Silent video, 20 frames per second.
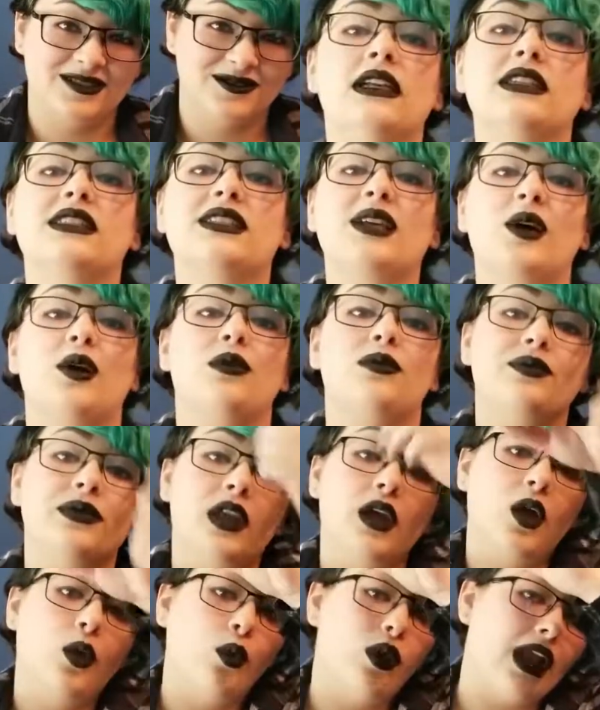So
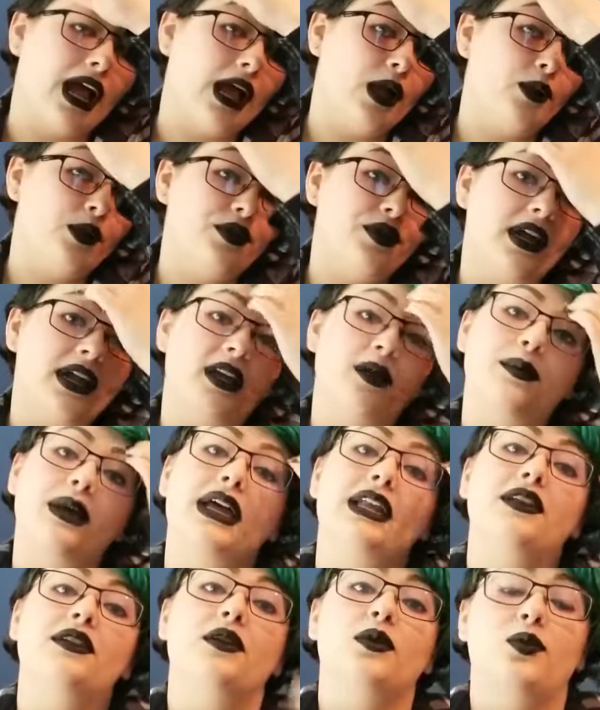what I would
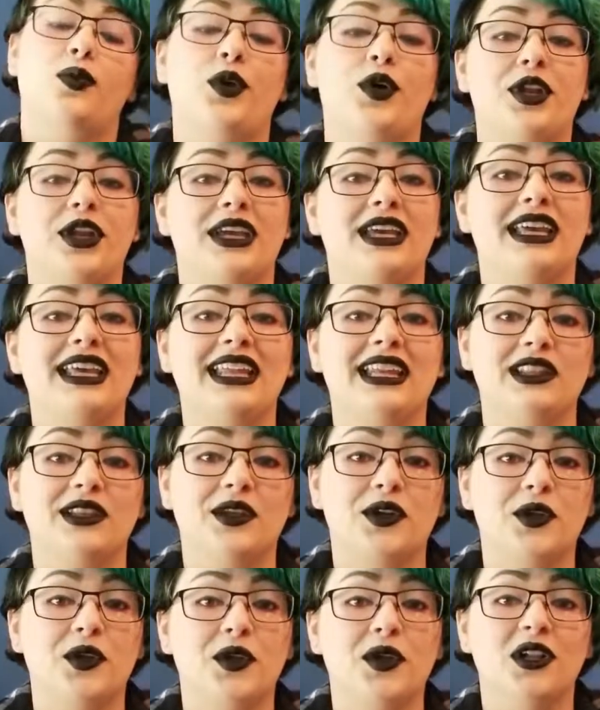recommend putting in a
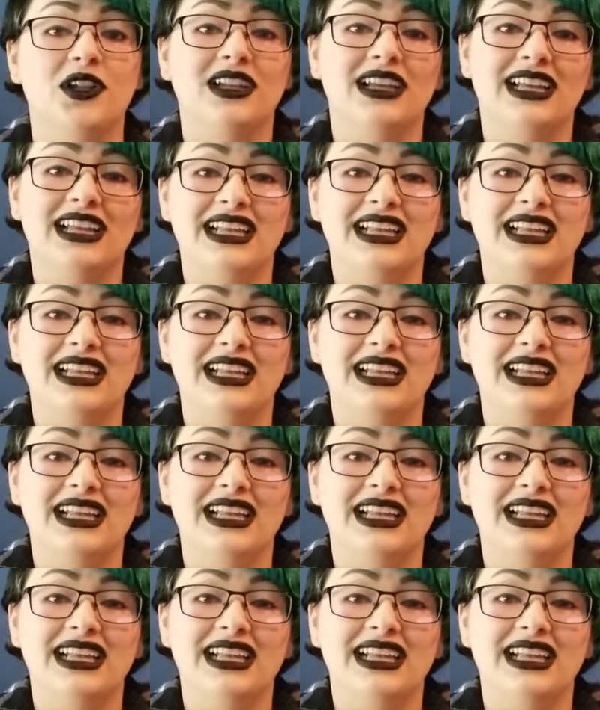little